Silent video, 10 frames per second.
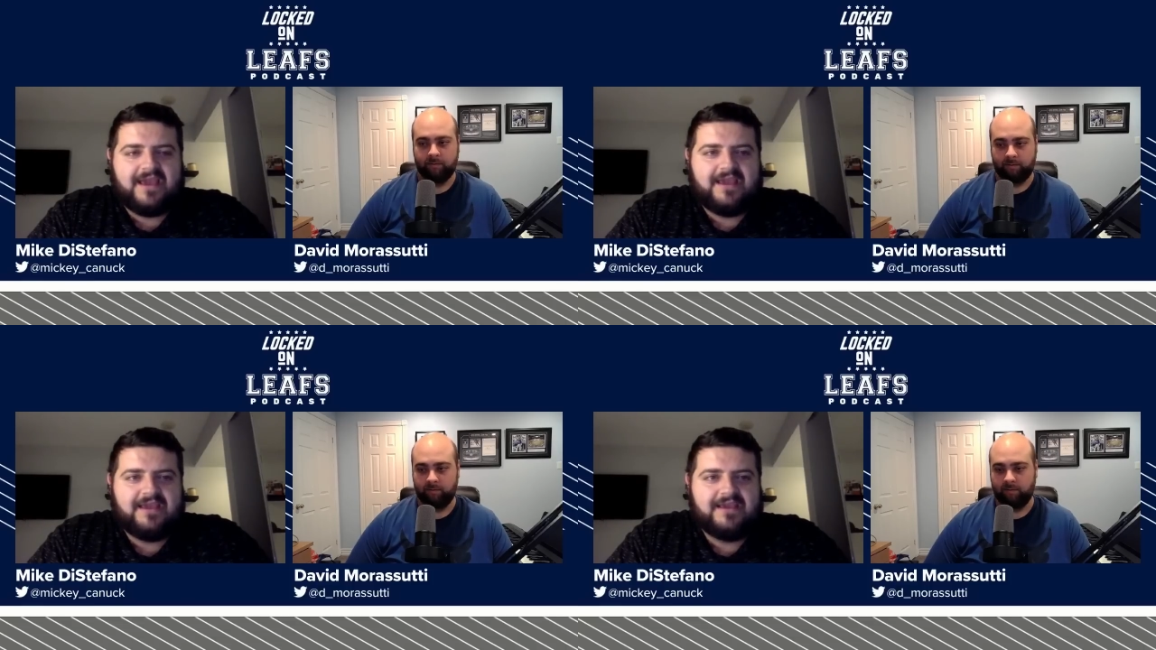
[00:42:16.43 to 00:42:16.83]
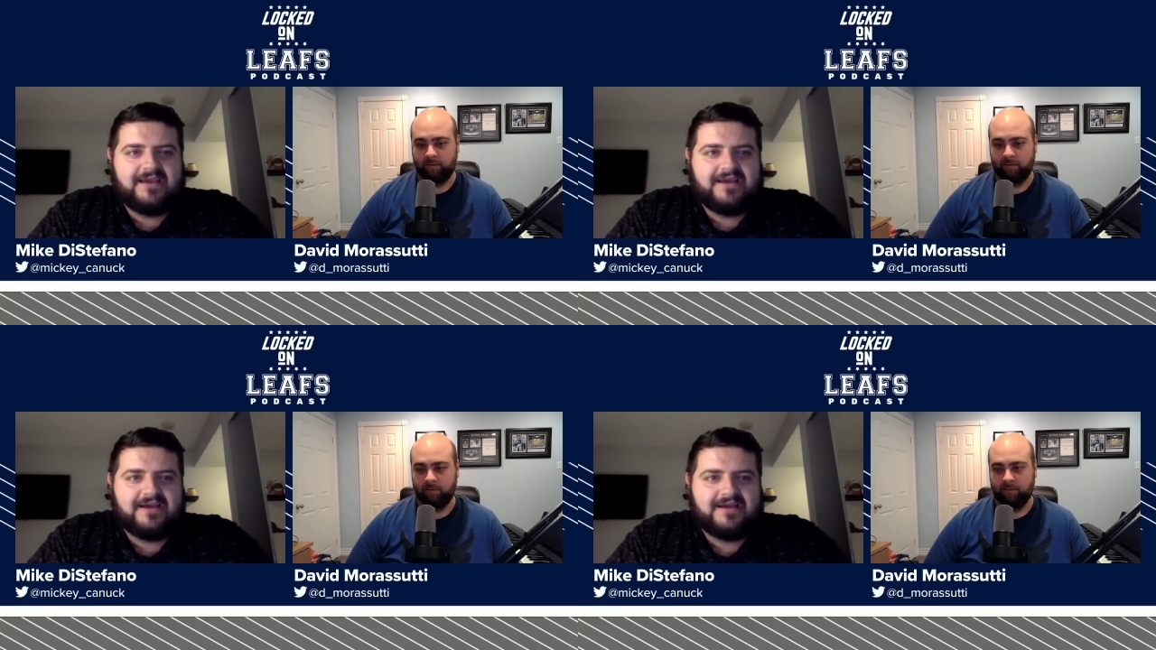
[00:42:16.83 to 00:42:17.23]
Speaker 1: a
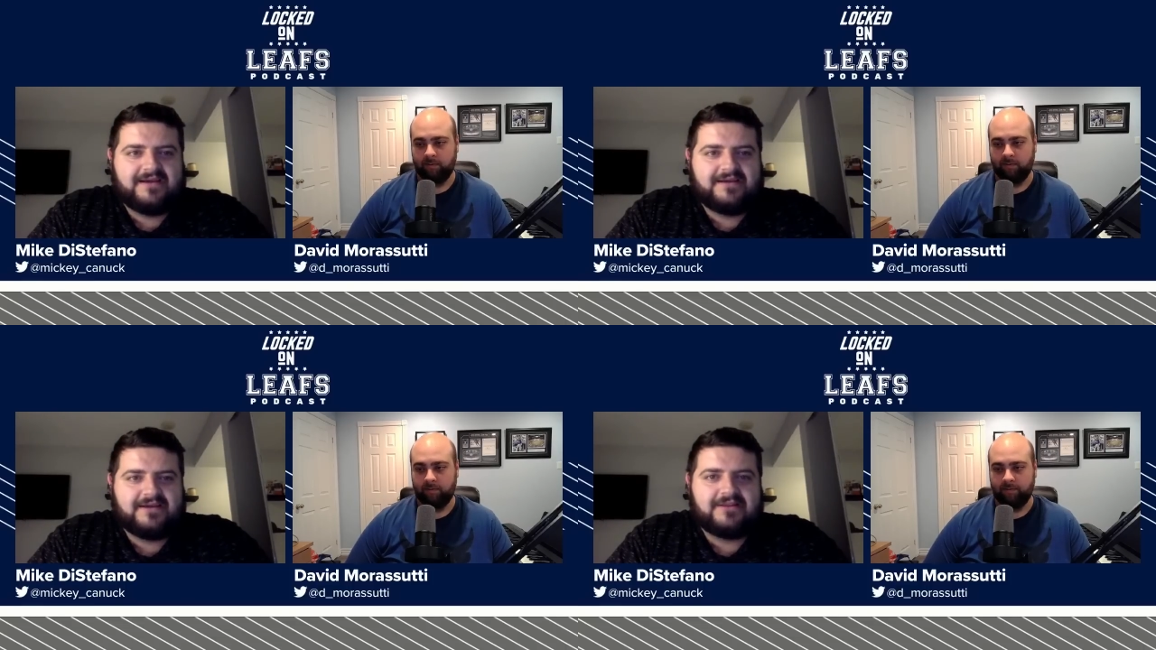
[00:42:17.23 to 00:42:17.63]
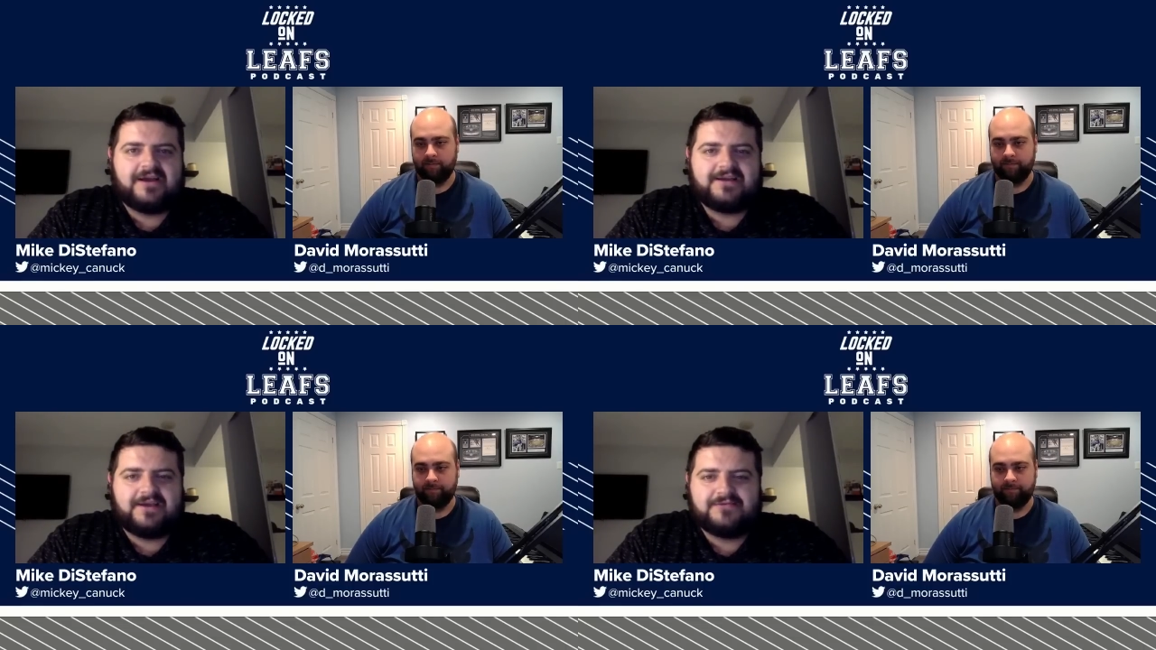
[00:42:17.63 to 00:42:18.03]
uh, a
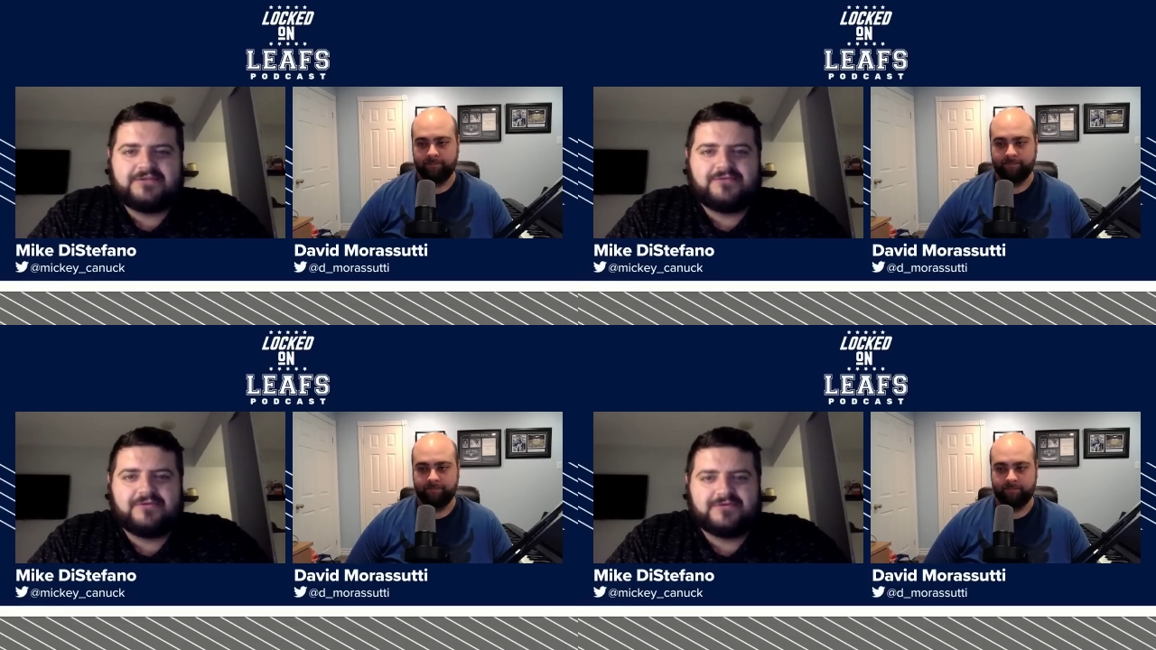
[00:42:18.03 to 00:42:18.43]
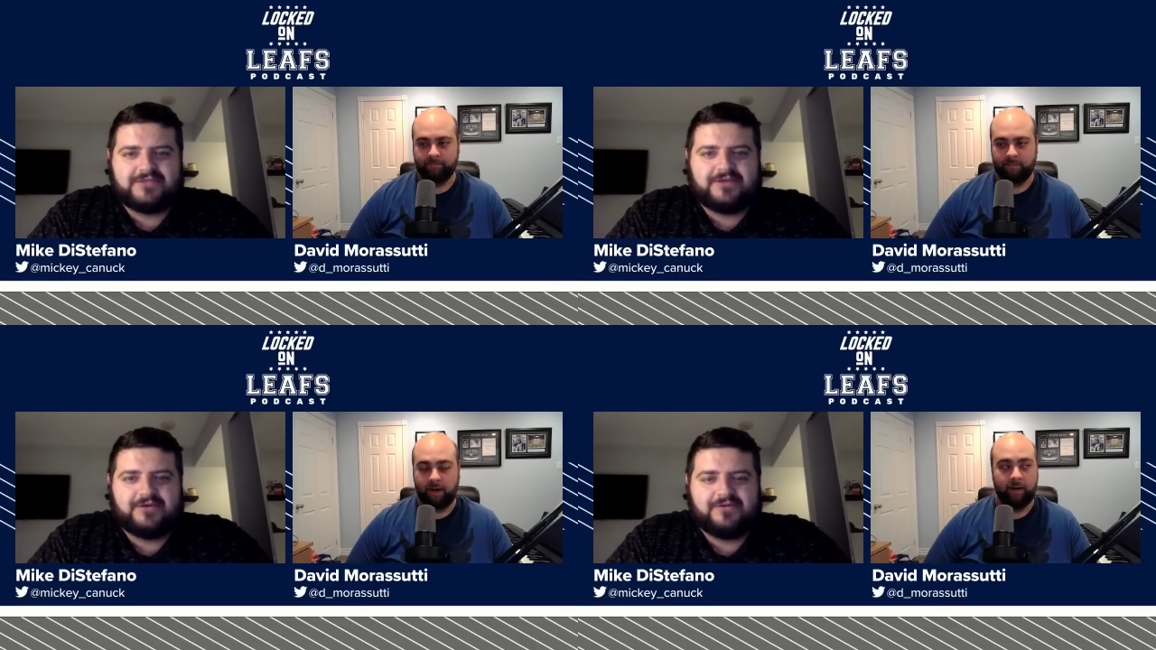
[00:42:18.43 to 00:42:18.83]
lockout two years
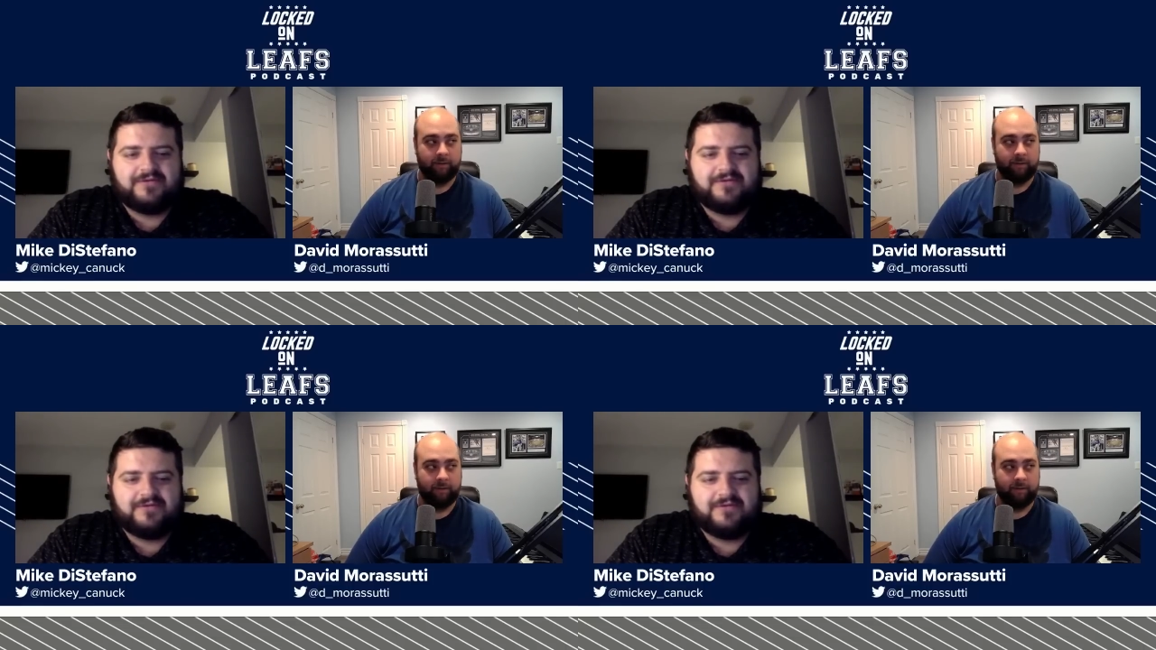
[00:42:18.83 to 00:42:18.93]
ago.